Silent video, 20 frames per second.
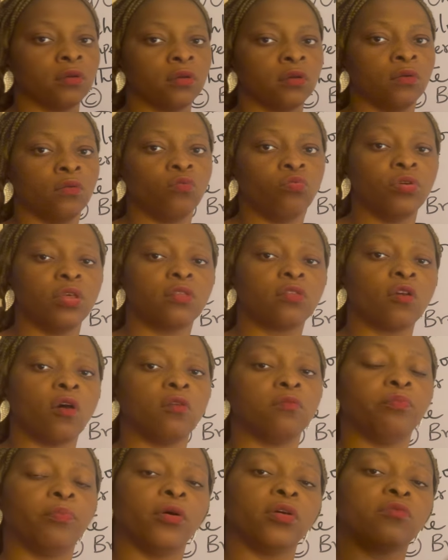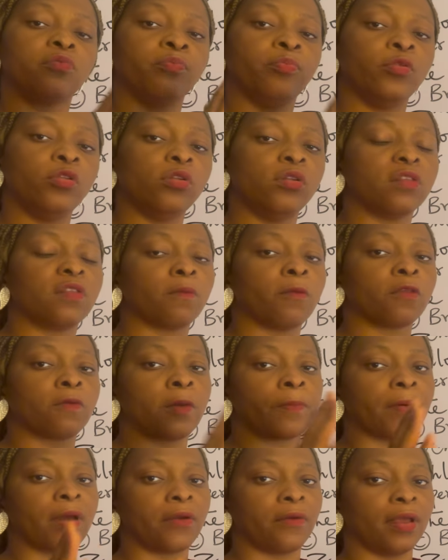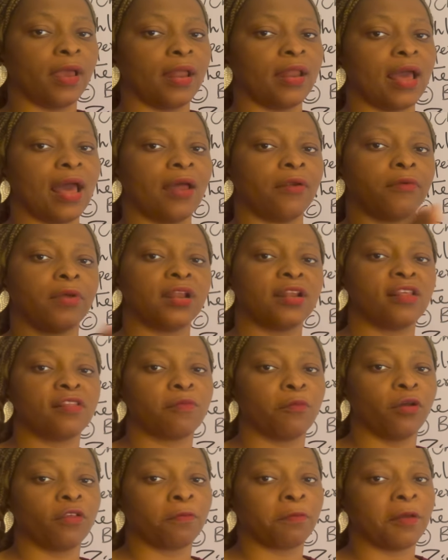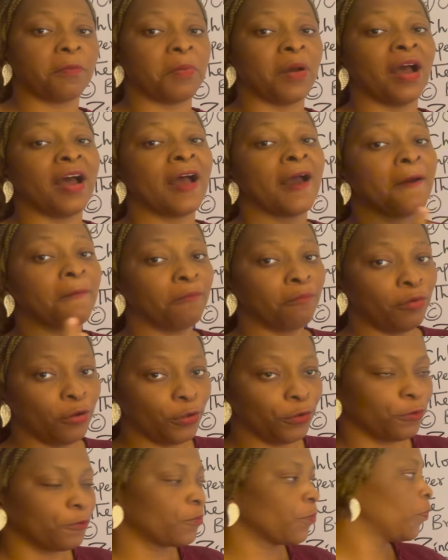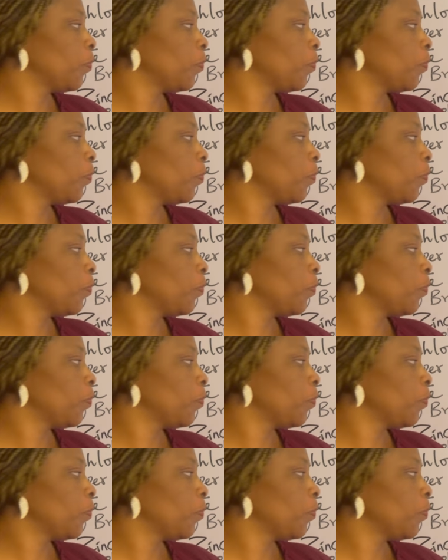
will turn both blue litmus paper red and red litmus paper blue.